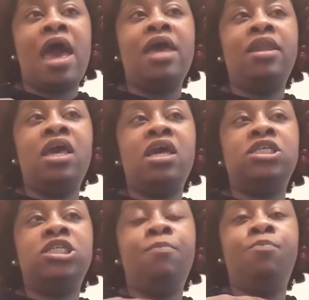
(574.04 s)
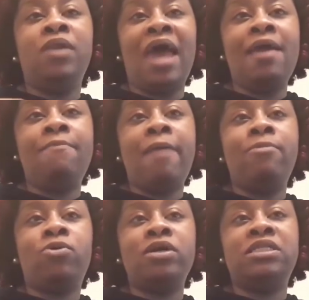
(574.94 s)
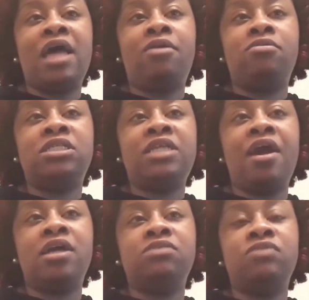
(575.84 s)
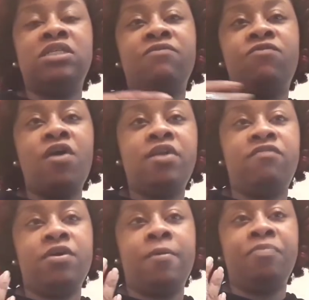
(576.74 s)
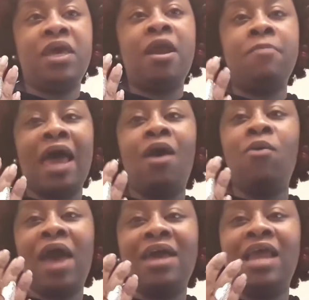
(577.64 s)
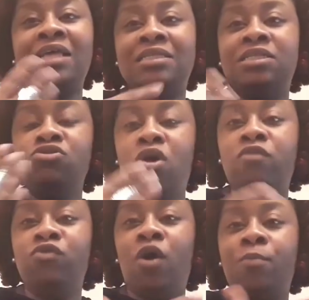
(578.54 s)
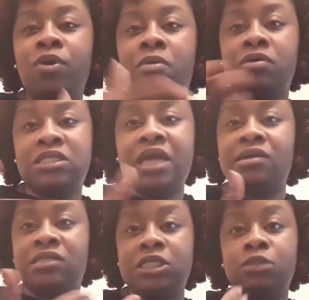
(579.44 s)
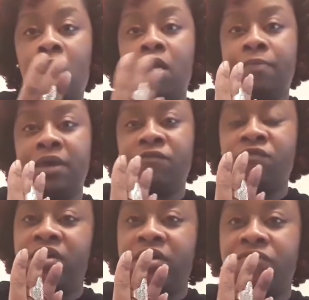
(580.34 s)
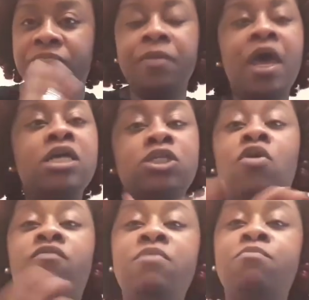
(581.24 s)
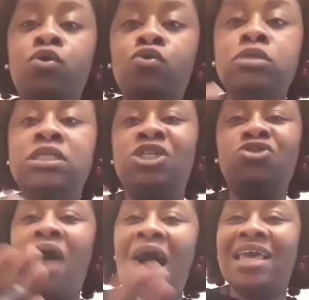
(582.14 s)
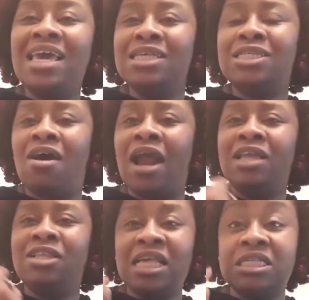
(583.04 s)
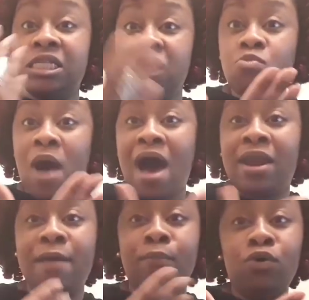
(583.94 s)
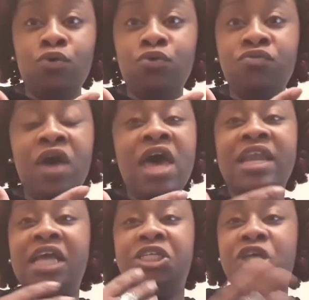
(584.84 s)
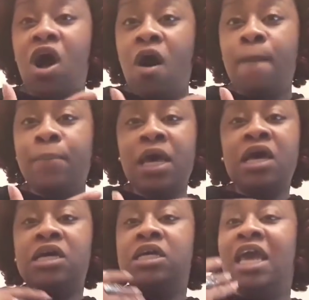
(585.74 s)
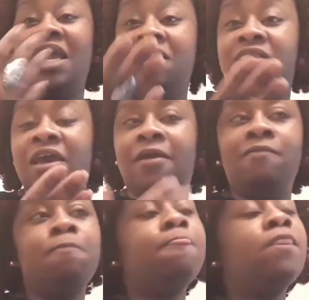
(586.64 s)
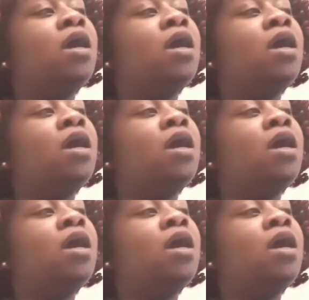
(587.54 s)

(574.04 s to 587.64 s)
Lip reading: And then she laid baby Chris down on the stairs and was in front of him. And I'm like, okay, that's, if you're going to put him on the stairs, that's smart to be in front of him. So if he moves, because you know how kids are, they sleep while they move, they jump, anything.